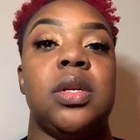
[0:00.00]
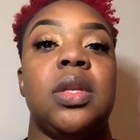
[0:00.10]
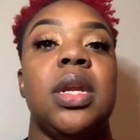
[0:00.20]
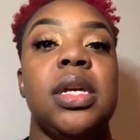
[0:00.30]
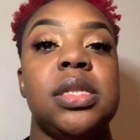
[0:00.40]
So the
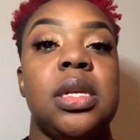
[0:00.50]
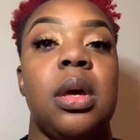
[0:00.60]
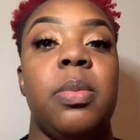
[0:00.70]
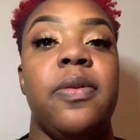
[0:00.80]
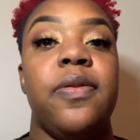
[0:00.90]
next
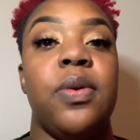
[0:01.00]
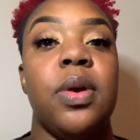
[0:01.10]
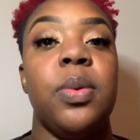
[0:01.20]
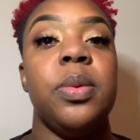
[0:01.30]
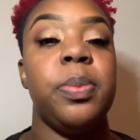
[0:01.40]
step before
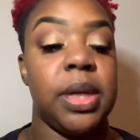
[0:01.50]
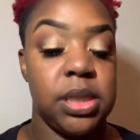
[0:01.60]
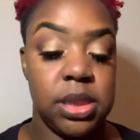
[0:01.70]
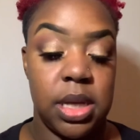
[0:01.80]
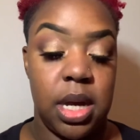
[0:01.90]
we
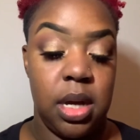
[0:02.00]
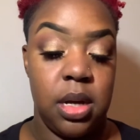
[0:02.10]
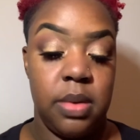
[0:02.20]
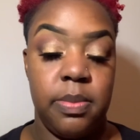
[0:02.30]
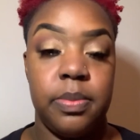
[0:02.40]
place that
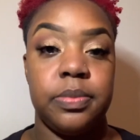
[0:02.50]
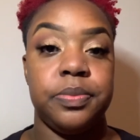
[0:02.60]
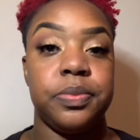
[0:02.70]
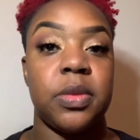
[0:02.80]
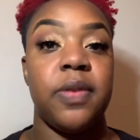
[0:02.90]

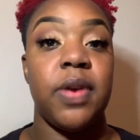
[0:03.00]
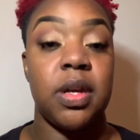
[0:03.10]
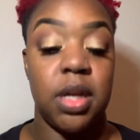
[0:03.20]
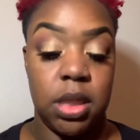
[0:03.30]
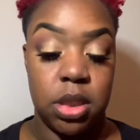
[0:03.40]

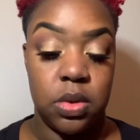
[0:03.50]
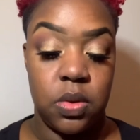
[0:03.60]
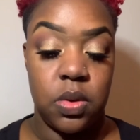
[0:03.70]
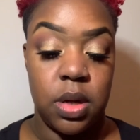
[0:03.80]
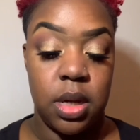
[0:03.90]
foundation
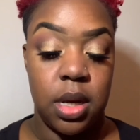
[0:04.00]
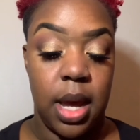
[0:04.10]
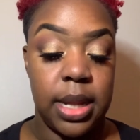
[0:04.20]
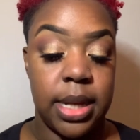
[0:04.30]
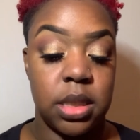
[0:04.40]
on,
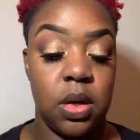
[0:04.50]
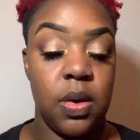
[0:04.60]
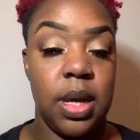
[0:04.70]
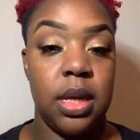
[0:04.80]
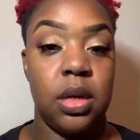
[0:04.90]
I like to go
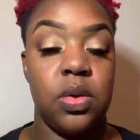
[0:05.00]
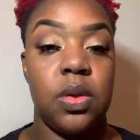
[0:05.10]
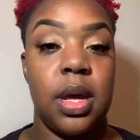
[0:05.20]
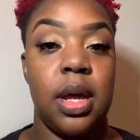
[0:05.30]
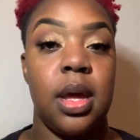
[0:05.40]
ahead and do
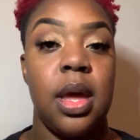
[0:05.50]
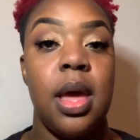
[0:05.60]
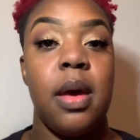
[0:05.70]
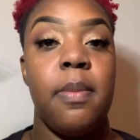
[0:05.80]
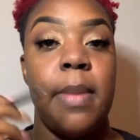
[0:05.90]

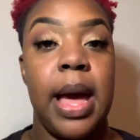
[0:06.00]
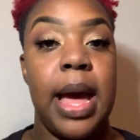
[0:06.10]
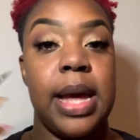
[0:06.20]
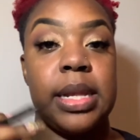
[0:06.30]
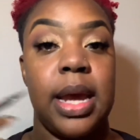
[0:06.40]
my
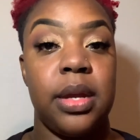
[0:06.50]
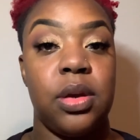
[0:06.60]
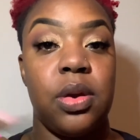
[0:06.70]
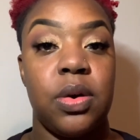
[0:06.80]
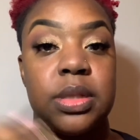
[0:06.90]

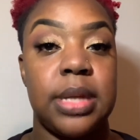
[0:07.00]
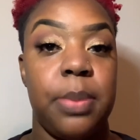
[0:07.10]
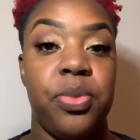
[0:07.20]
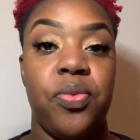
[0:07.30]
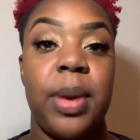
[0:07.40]
eyeliner on
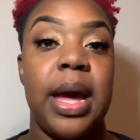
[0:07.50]
top of my